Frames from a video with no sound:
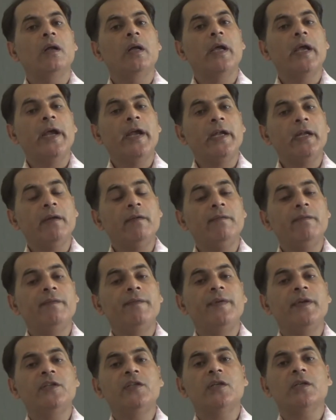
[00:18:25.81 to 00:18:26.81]
atom
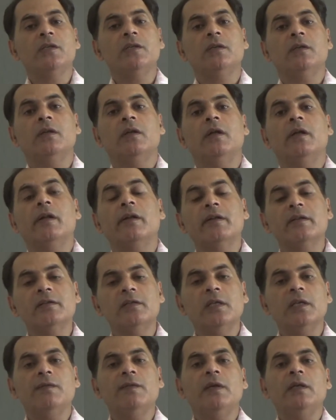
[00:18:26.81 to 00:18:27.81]
which is
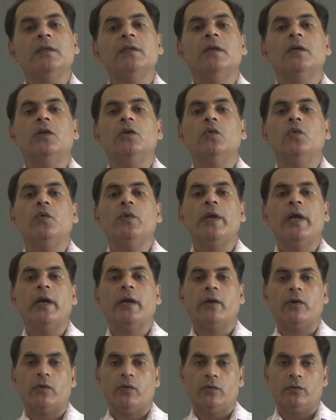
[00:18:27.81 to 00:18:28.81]
receiving the 2
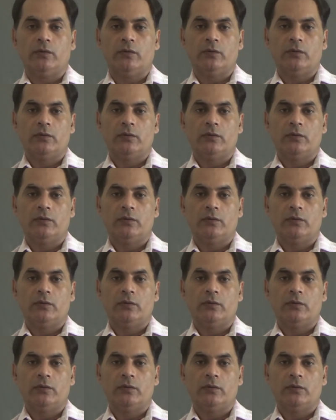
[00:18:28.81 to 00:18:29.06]
electron,